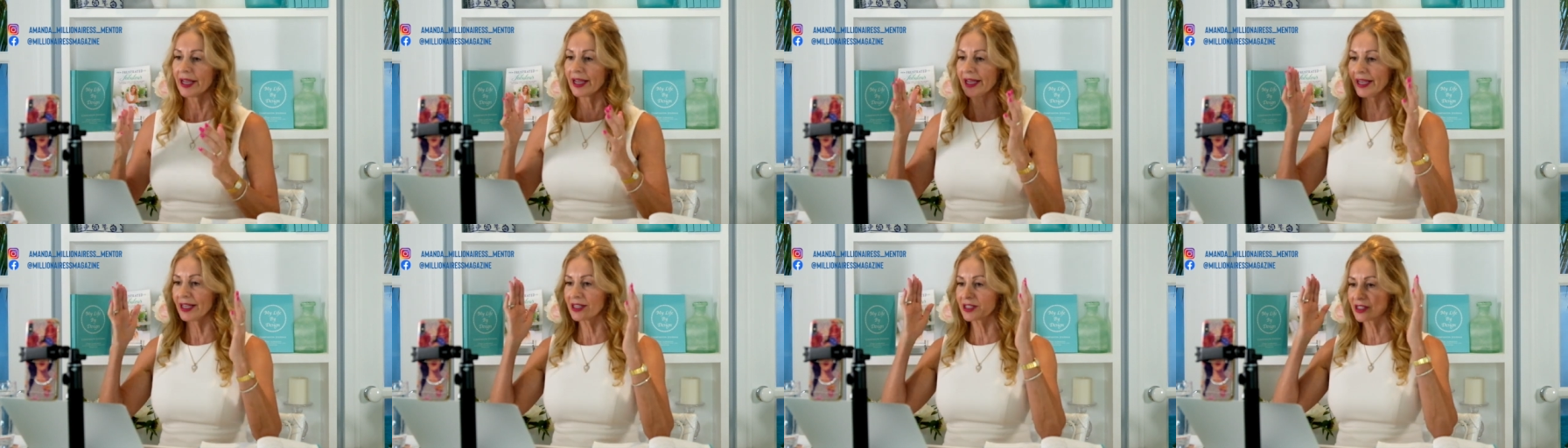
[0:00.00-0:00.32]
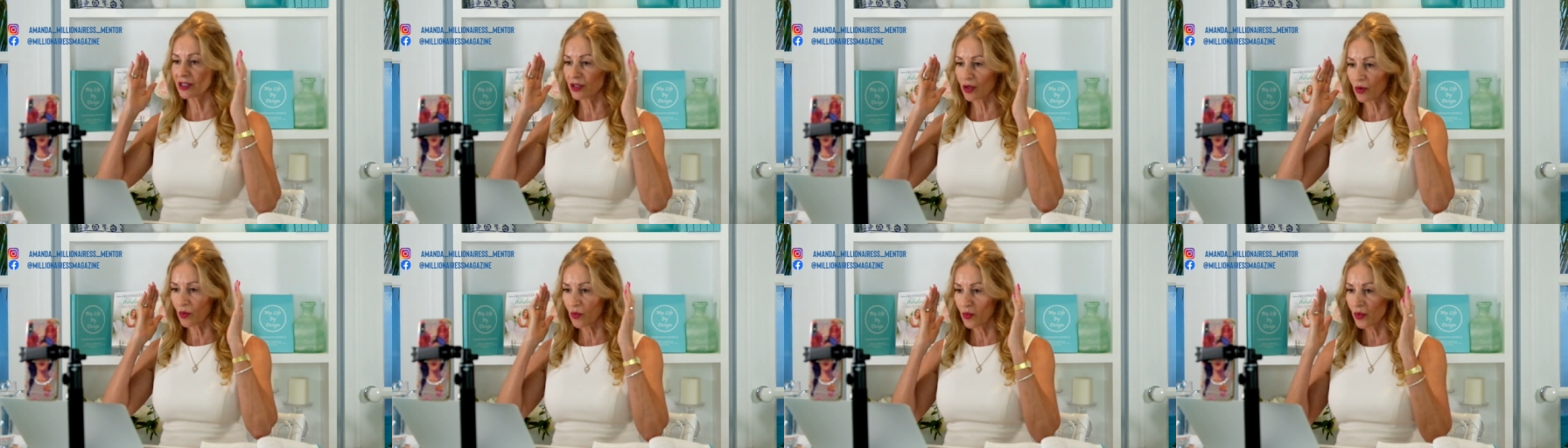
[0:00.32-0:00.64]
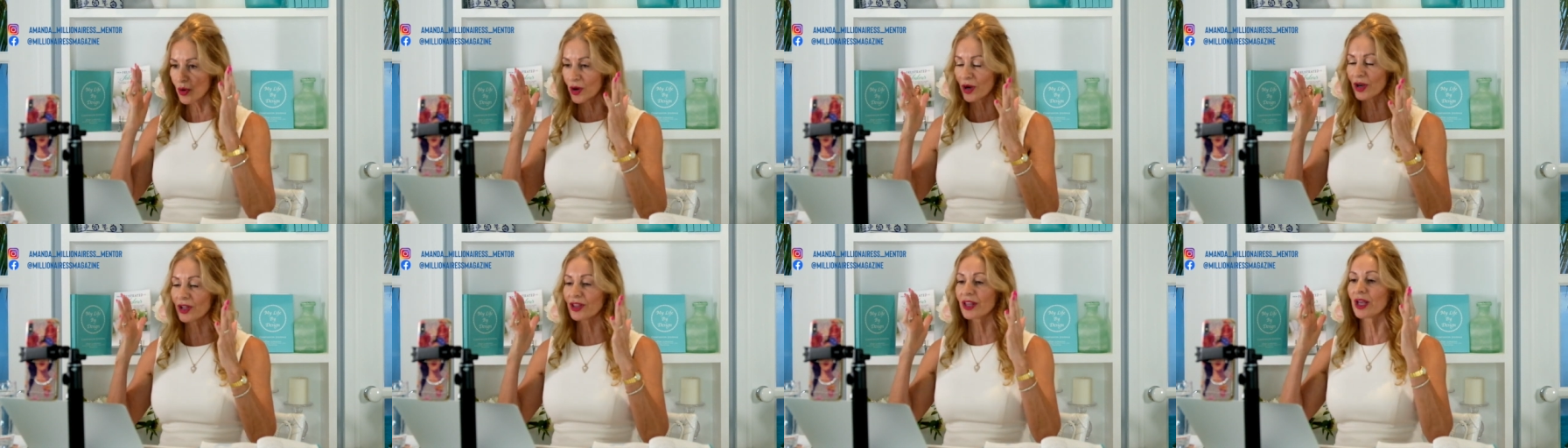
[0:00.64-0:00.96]
is the
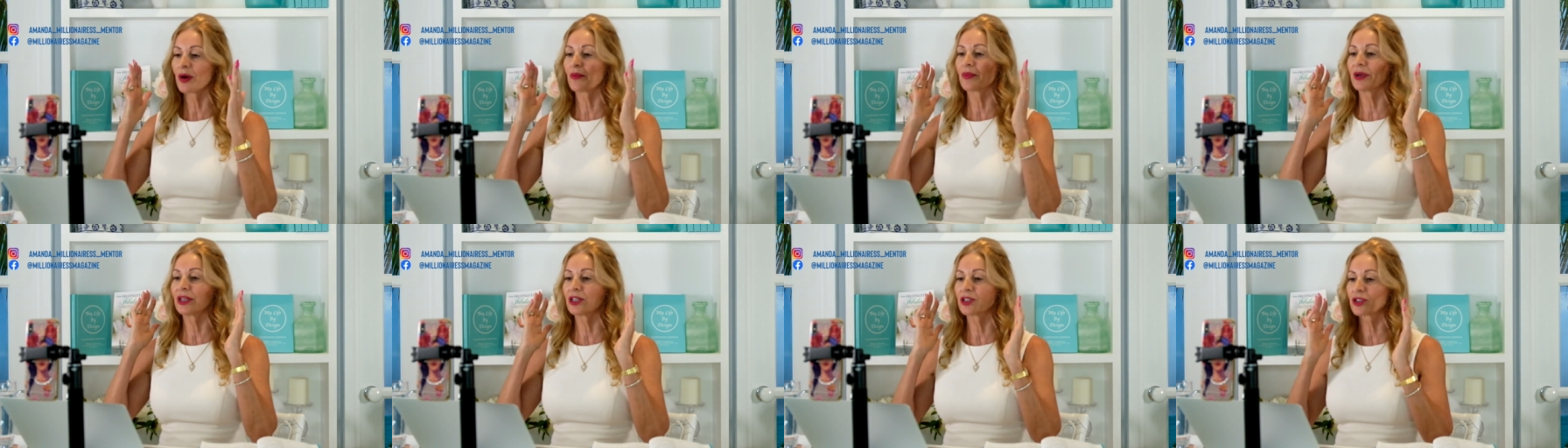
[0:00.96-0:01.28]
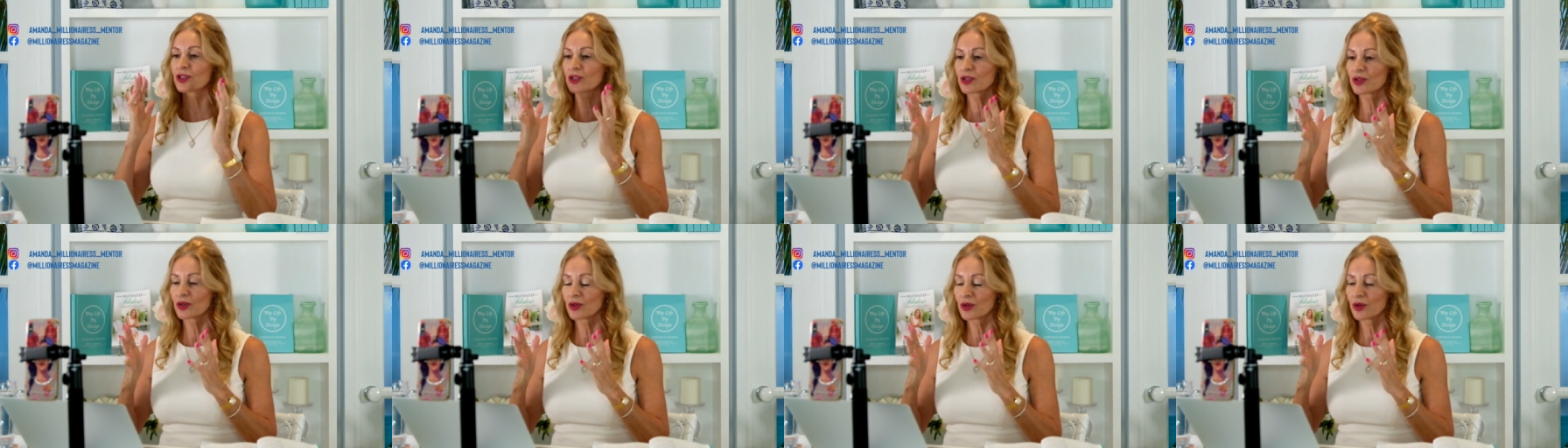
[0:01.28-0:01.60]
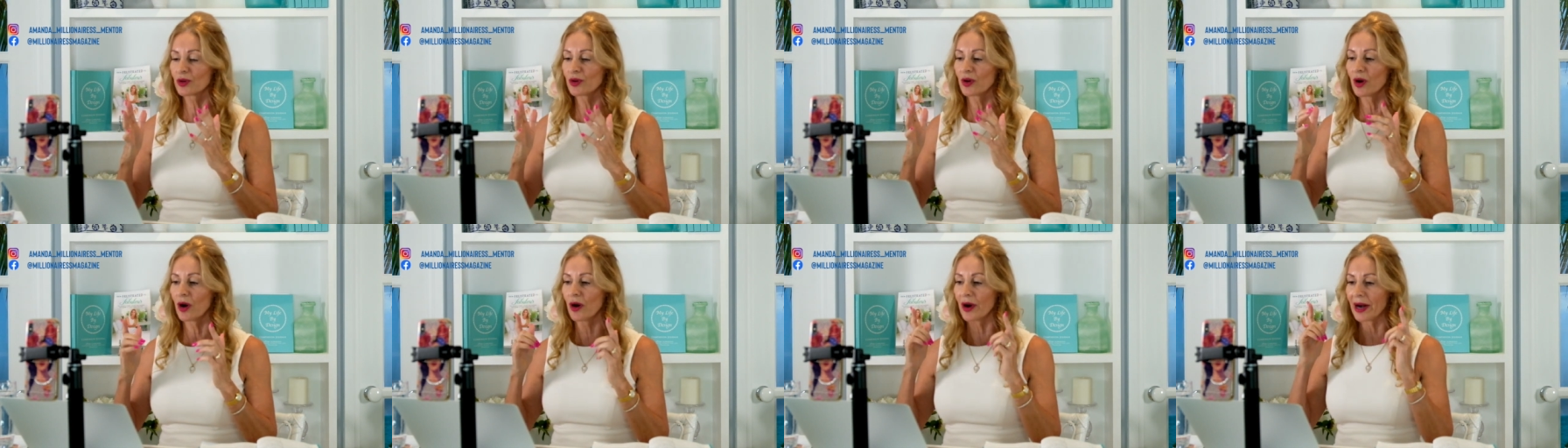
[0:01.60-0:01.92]
work that we
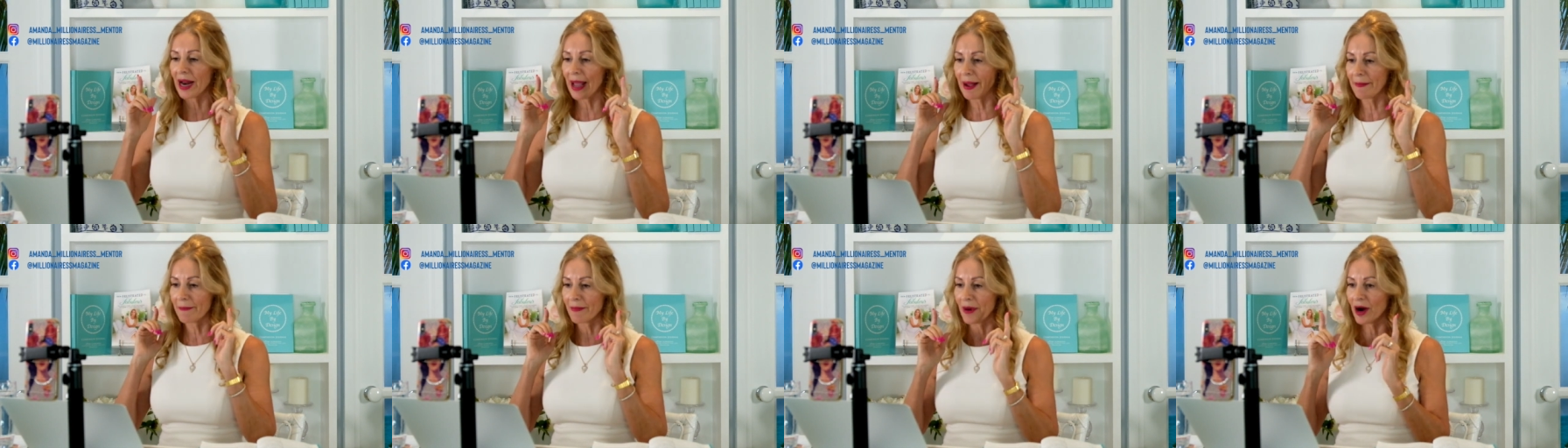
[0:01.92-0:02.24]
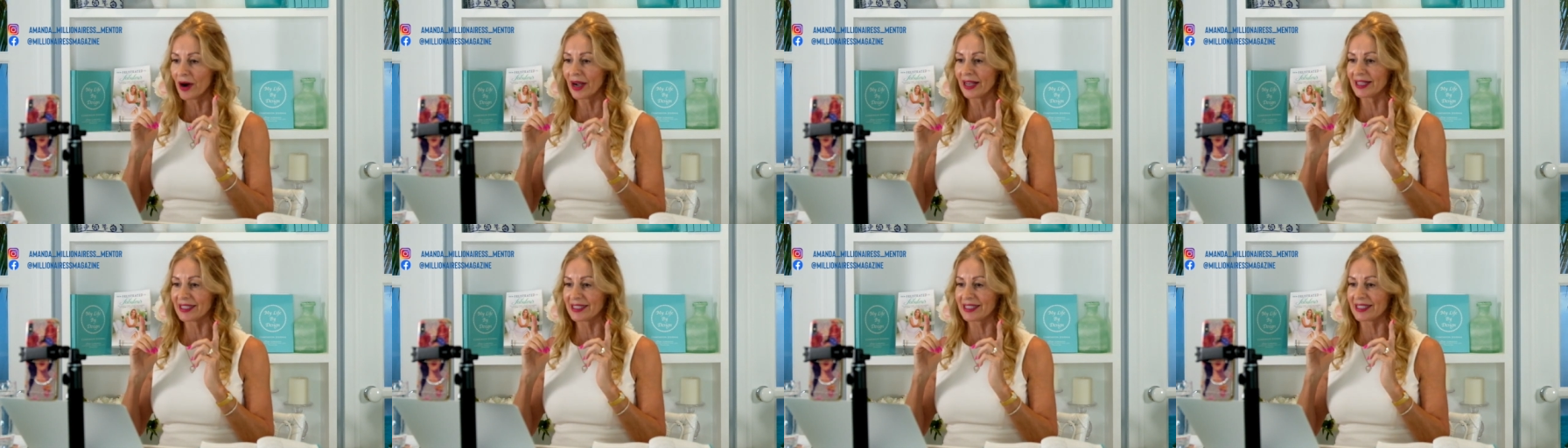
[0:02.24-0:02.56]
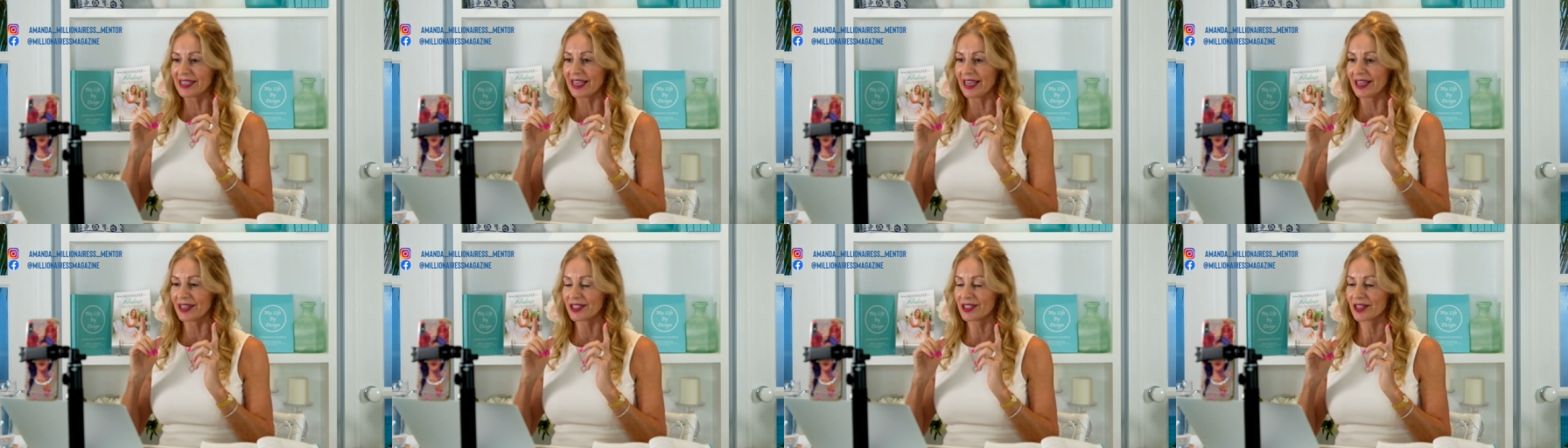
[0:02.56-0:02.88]
do on our
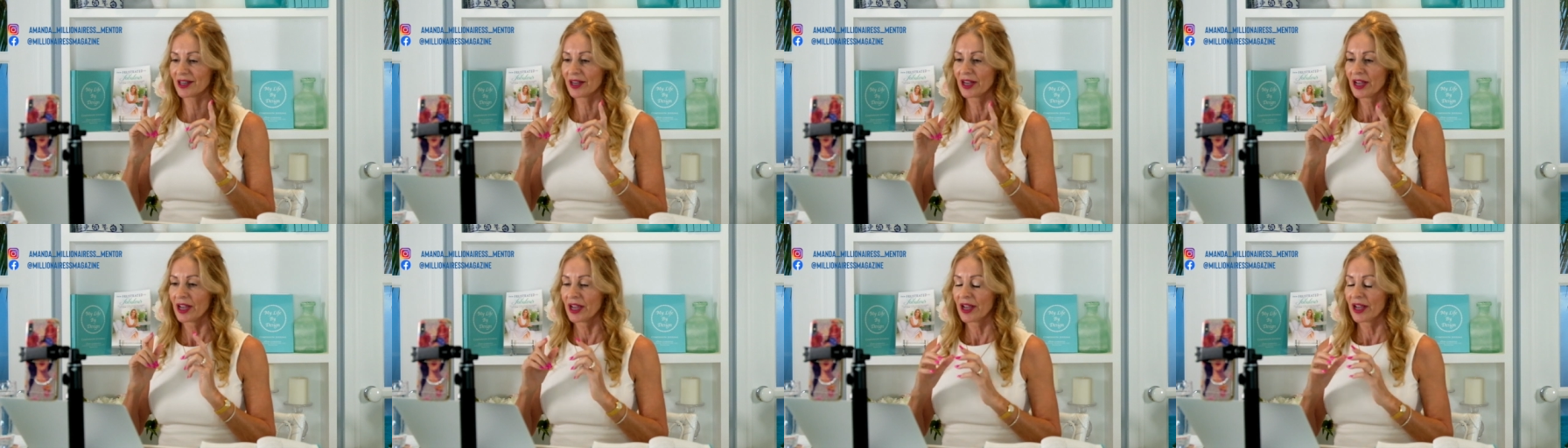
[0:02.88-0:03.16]
mindset.